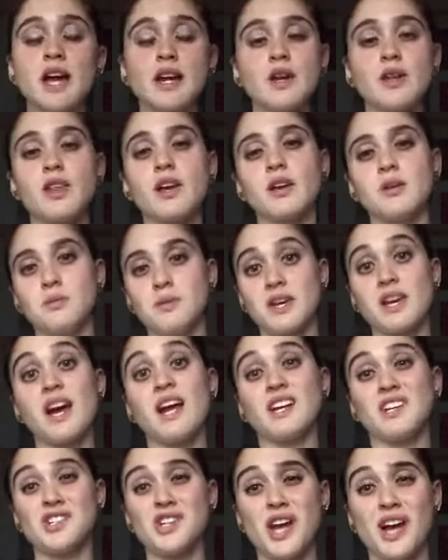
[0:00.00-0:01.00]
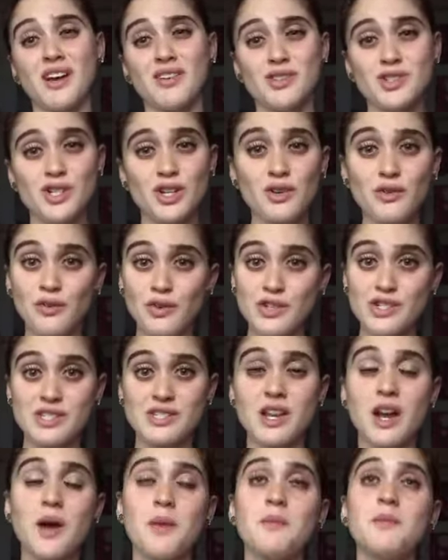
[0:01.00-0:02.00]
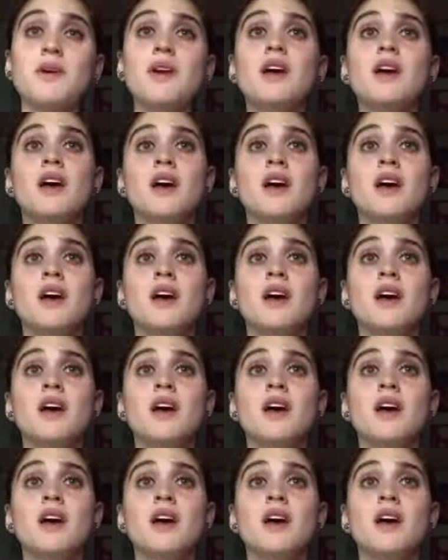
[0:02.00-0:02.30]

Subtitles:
I know that can be kind of challenging for some,